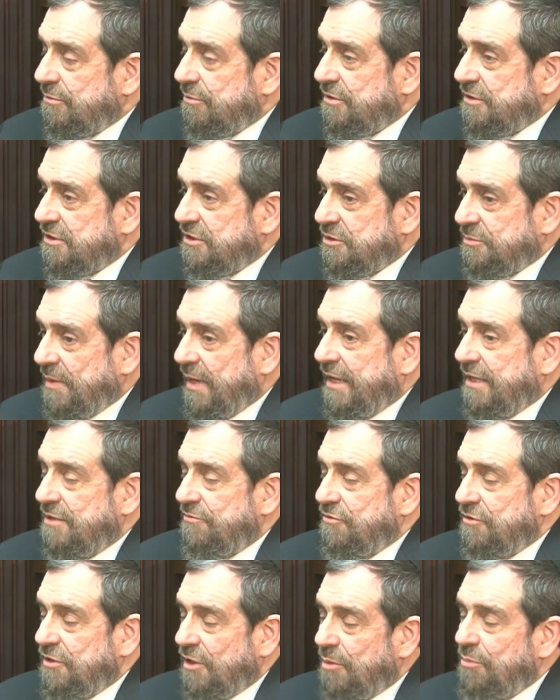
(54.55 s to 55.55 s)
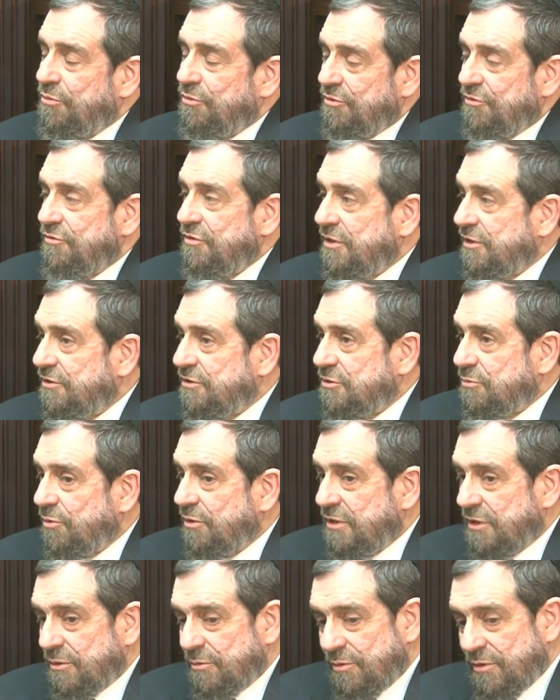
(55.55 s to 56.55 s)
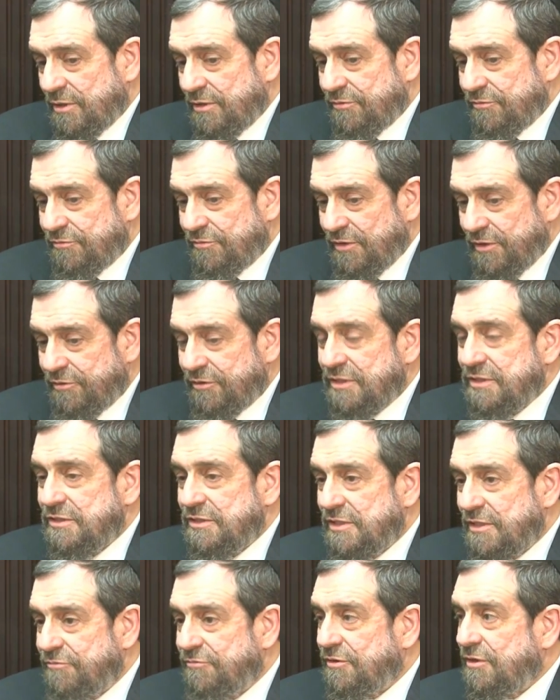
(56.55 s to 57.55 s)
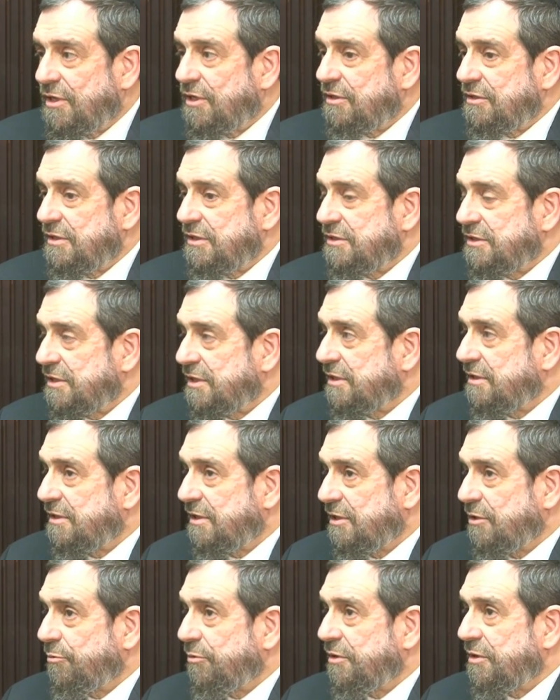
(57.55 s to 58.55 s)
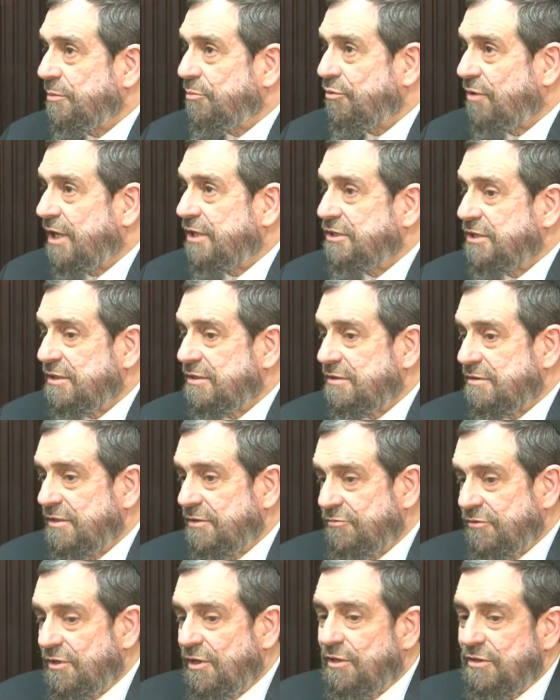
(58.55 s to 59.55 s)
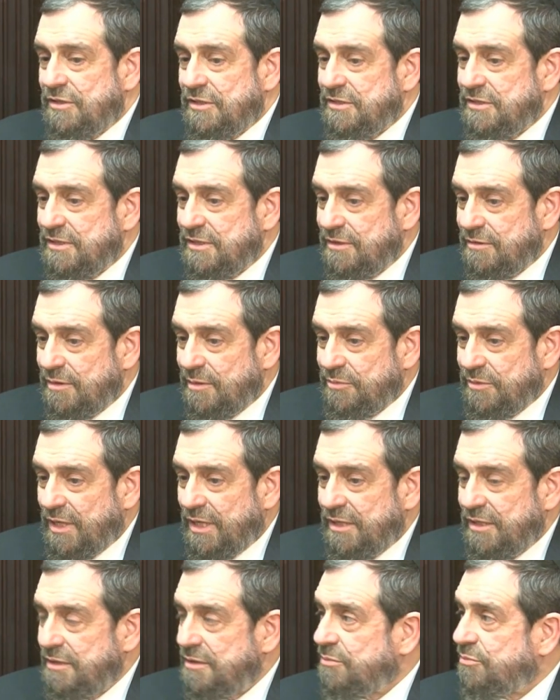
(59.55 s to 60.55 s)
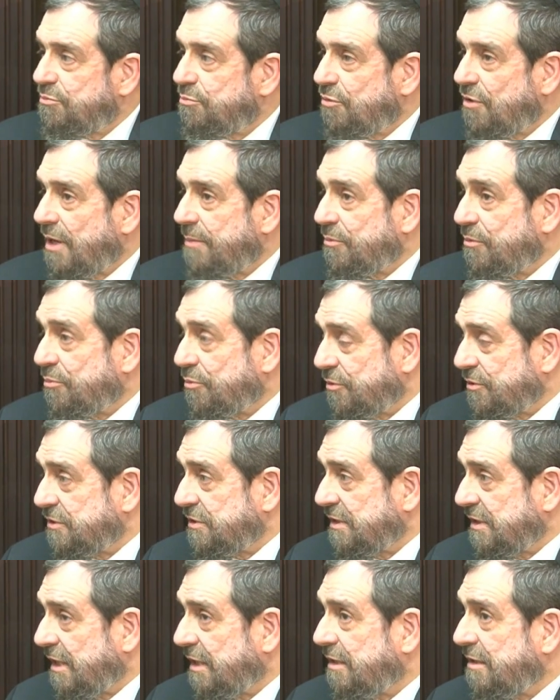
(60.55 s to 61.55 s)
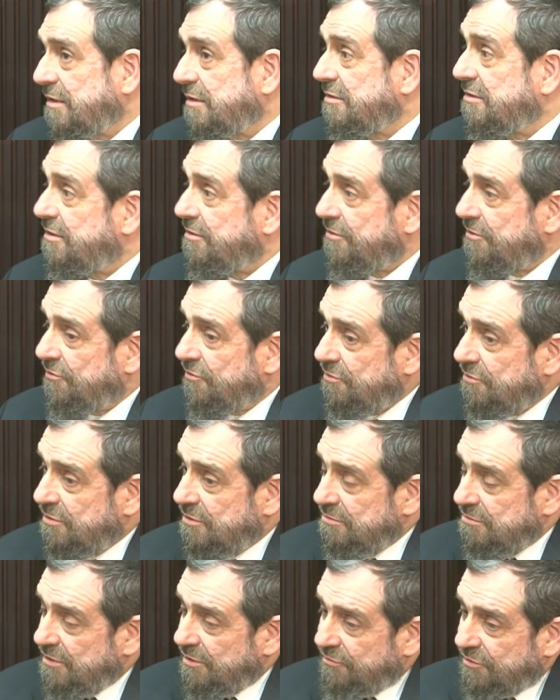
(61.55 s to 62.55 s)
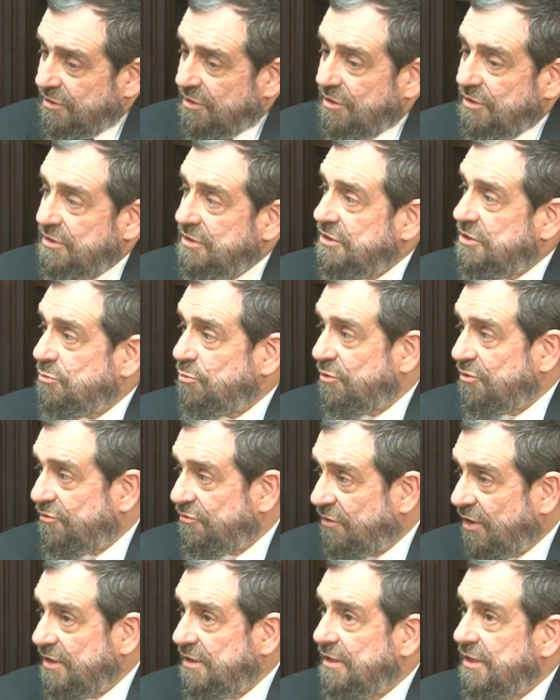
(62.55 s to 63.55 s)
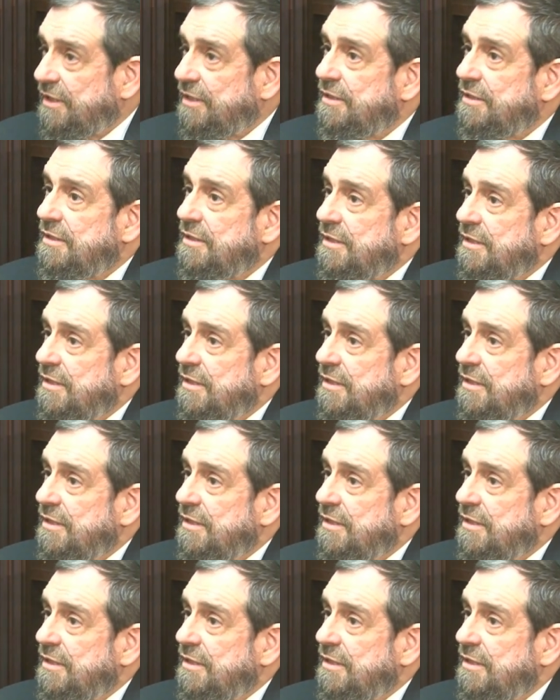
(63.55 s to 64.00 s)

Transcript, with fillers: was a span of a number of years where there were various difficulties in continuing the project, difficulties in obtaining the proper personnel, and dif difficulties with funding.